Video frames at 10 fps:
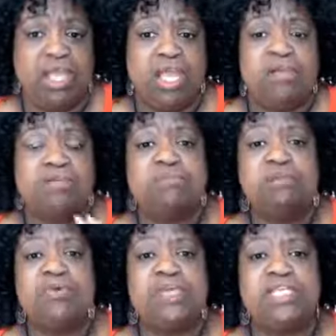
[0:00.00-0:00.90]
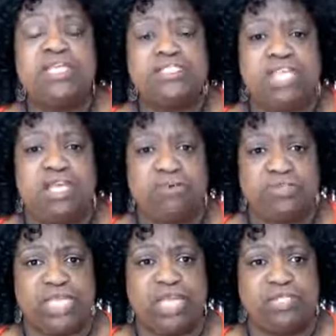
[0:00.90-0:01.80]
Remember in the example
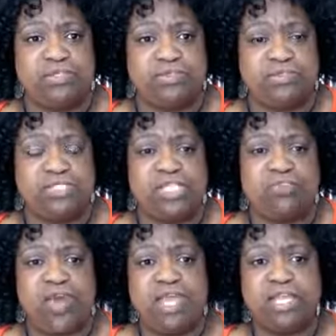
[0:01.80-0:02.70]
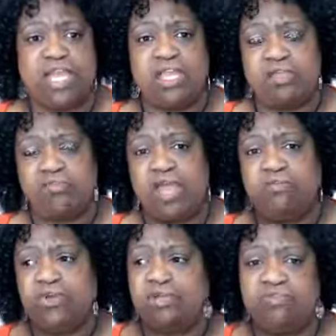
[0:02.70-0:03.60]
that I used, if I
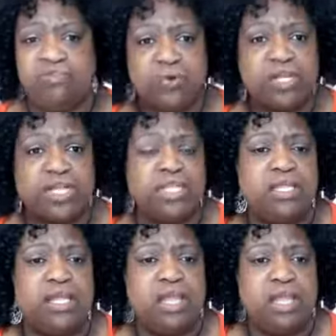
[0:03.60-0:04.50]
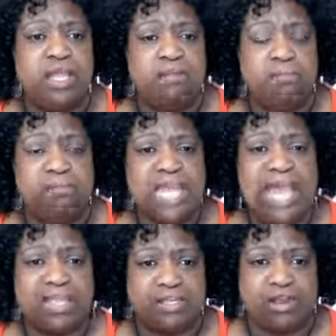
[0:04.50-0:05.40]
put 40
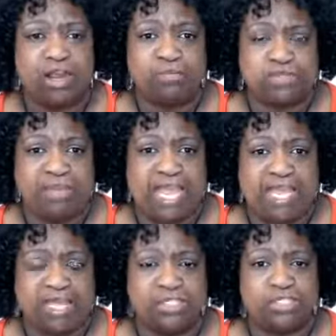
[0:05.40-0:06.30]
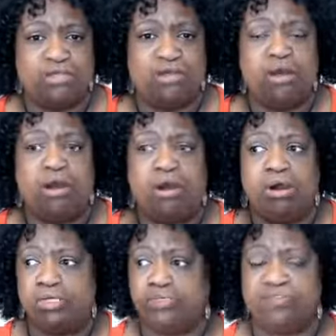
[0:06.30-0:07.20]
black garbage bags
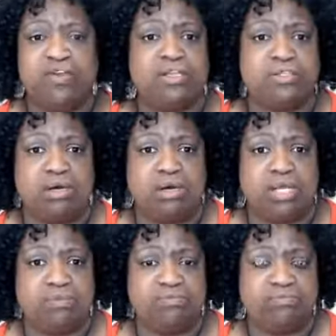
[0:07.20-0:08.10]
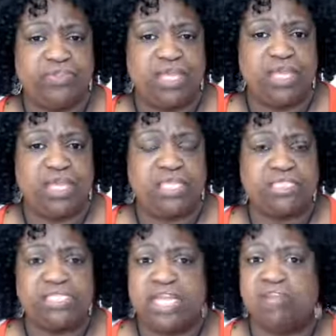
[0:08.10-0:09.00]
on your front lawn and
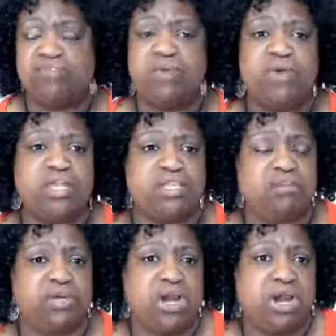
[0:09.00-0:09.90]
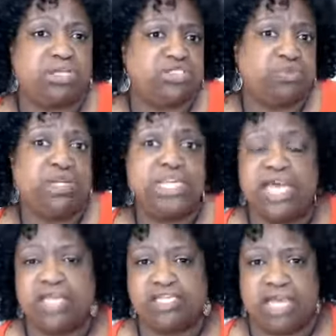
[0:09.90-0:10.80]
said every one of them costs
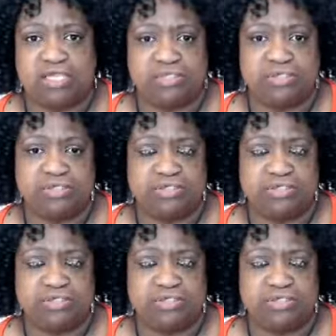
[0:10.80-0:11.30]
$29,